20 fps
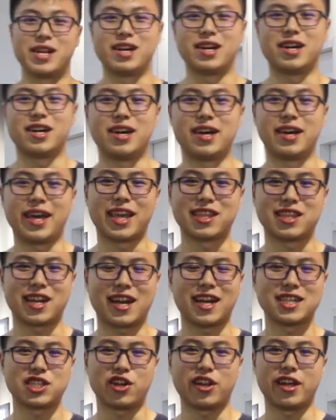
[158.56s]
the
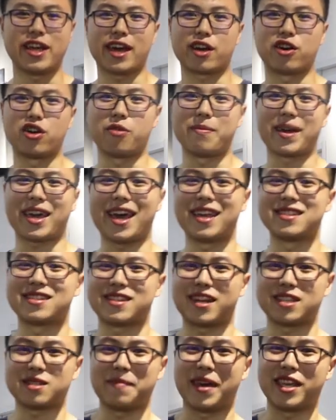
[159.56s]
International Economic and
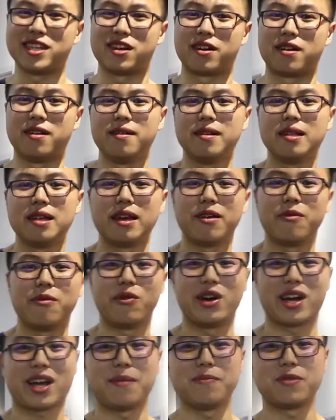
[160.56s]
Trade major.
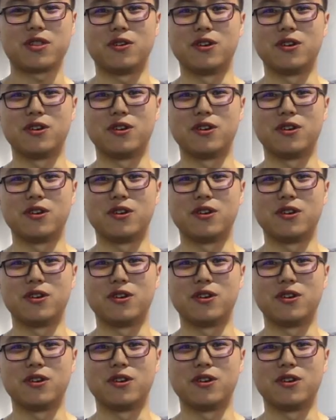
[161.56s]
Welcome